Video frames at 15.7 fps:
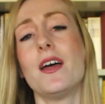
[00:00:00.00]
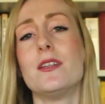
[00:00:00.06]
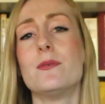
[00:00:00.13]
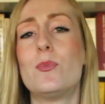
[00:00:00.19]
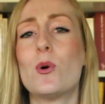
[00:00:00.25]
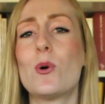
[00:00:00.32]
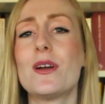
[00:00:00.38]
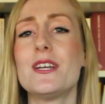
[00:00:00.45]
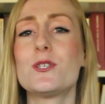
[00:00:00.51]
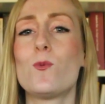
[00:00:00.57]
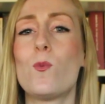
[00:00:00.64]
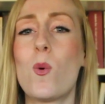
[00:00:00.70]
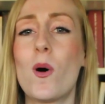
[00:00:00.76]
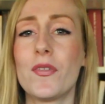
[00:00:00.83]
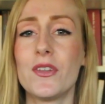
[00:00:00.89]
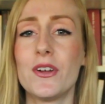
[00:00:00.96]
The boys
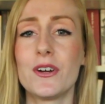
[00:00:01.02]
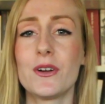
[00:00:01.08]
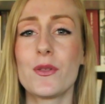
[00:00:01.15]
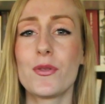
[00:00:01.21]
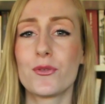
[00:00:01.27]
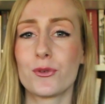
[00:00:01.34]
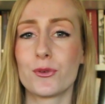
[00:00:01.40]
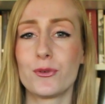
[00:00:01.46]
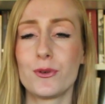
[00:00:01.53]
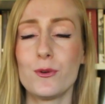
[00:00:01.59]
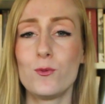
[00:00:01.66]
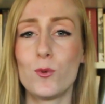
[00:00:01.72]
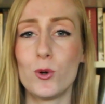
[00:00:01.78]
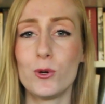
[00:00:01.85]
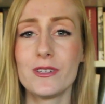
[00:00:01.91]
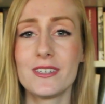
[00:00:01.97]
wander through the
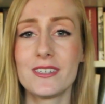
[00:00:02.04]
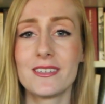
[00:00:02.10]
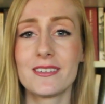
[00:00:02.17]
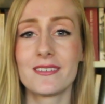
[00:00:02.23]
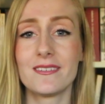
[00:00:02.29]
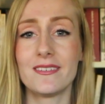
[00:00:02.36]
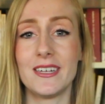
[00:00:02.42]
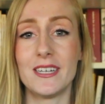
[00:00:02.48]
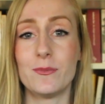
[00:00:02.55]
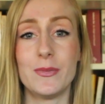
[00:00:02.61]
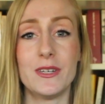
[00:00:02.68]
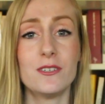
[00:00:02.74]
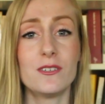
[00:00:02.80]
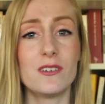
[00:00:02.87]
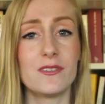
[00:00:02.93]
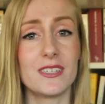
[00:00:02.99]
woods in the
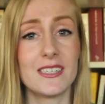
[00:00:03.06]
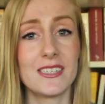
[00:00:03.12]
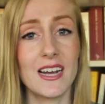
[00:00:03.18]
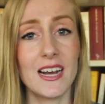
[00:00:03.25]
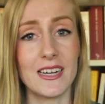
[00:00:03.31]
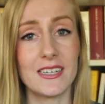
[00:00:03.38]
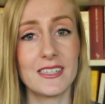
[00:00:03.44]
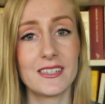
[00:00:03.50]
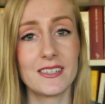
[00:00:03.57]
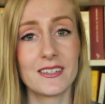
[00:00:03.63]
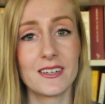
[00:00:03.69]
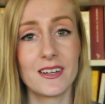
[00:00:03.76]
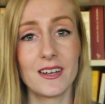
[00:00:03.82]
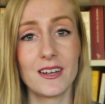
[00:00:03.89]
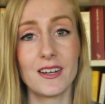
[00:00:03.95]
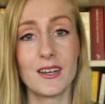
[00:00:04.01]
middle of the night.
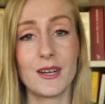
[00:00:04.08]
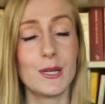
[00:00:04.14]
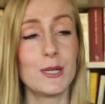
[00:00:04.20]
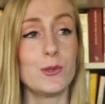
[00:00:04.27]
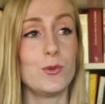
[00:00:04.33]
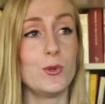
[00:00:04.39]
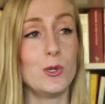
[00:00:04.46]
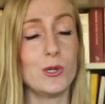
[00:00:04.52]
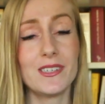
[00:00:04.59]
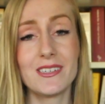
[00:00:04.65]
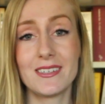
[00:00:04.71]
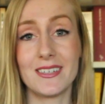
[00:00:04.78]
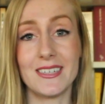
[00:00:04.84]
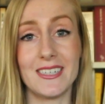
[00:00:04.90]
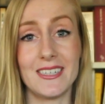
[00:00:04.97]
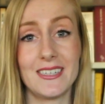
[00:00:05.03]
The
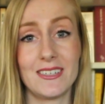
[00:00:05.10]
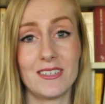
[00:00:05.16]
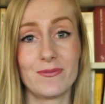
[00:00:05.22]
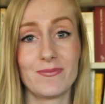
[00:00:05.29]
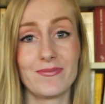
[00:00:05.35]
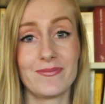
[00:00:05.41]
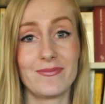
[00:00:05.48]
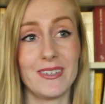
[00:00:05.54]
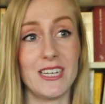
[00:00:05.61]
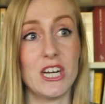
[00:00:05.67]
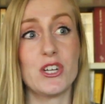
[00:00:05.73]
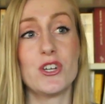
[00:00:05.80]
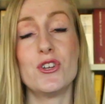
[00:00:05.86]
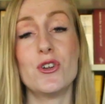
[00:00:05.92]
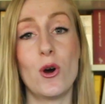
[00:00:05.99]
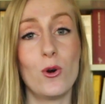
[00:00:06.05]
woods is the
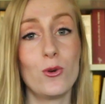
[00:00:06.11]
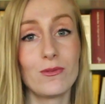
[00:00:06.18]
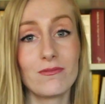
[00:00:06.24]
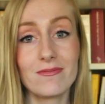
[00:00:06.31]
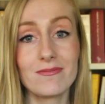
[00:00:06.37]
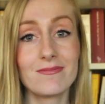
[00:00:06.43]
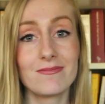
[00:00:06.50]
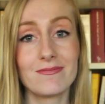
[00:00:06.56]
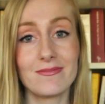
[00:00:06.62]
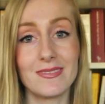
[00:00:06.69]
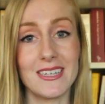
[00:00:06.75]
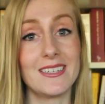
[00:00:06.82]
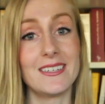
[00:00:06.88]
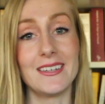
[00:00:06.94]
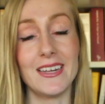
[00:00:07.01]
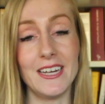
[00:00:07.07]
unknown,
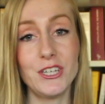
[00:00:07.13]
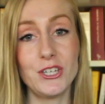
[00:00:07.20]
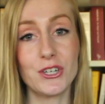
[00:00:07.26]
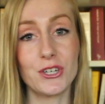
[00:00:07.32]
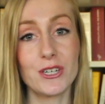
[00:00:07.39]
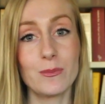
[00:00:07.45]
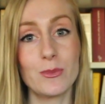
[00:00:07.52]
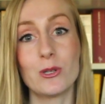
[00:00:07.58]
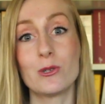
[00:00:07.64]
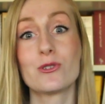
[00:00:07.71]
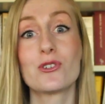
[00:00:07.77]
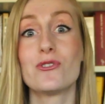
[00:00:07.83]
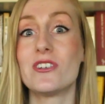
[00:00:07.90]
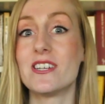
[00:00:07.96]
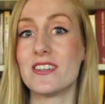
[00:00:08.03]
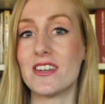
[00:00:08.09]
is nature, but
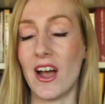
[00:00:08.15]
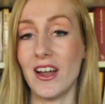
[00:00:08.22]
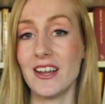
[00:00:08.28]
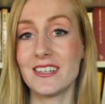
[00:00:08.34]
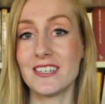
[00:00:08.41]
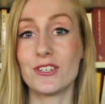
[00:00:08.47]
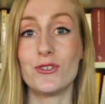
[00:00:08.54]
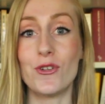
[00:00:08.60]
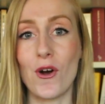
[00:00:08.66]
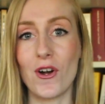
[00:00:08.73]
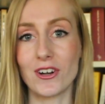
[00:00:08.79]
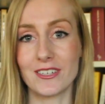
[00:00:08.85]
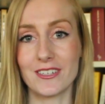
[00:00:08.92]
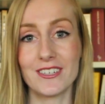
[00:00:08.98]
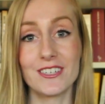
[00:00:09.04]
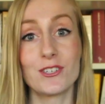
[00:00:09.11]
also the night is
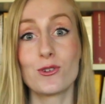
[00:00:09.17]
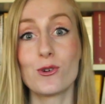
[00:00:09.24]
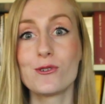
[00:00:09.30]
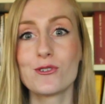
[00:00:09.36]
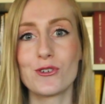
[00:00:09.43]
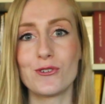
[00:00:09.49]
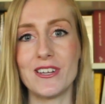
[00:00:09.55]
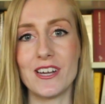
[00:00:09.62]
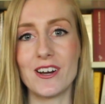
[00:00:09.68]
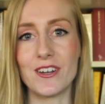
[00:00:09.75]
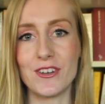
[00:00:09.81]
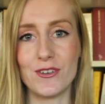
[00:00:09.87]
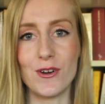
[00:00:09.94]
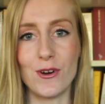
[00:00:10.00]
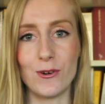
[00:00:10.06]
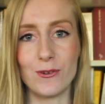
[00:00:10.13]
darkness, is also the
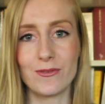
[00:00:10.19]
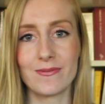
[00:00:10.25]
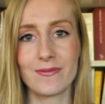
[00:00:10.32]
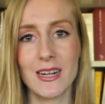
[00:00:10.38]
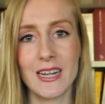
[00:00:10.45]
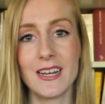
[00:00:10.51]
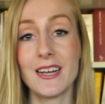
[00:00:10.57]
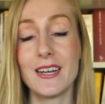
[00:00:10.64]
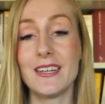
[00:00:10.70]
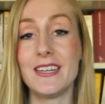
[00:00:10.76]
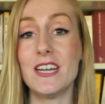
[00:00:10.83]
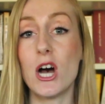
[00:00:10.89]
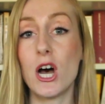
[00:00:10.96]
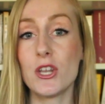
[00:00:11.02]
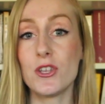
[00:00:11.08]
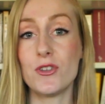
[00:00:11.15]
unknown.
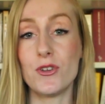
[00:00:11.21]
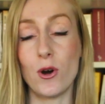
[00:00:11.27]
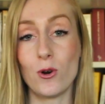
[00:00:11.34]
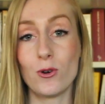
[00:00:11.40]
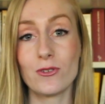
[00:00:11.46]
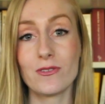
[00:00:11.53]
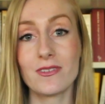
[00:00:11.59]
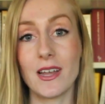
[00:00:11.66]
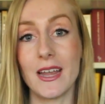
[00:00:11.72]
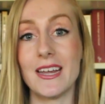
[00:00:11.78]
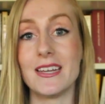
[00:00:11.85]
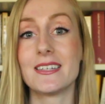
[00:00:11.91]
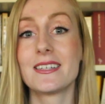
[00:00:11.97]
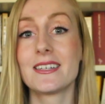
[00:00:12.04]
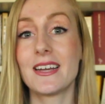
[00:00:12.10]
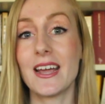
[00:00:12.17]
The unknown
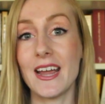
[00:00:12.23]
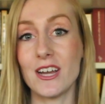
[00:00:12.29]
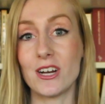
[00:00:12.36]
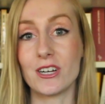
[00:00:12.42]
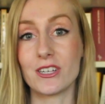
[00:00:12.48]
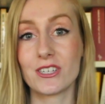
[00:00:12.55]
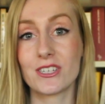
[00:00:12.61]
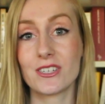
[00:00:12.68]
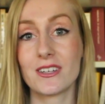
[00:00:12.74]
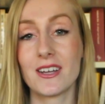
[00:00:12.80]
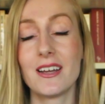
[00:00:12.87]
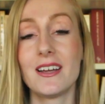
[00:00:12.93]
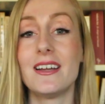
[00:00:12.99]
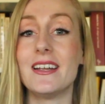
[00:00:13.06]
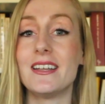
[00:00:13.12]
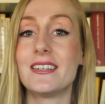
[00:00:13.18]
is chaos.
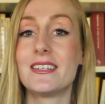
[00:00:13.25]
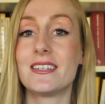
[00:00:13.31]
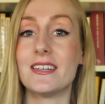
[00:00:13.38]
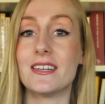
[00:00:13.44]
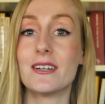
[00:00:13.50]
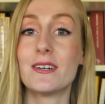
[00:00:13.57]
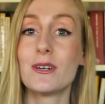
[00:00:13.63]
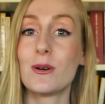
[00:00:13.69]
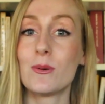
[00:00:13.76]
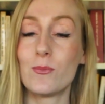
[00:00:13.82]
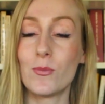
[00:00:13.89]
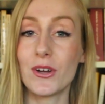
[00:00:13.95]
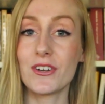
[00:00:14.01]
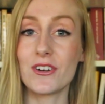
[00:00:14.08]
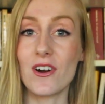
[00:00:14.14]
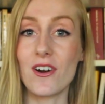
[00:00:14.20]
It's the
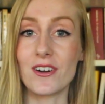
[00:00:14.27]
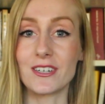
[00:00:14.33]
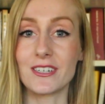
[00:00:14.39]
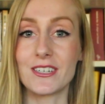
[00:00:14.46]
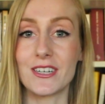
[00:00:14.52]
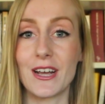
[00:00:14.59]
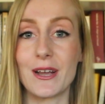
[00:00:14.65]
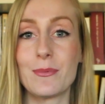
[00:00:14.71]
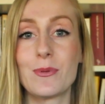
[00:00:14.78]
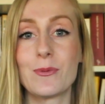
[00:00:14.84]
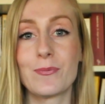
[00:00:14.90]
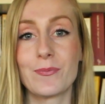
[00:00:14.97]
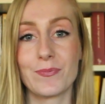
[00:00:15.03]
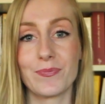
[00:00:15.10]
mother archetype.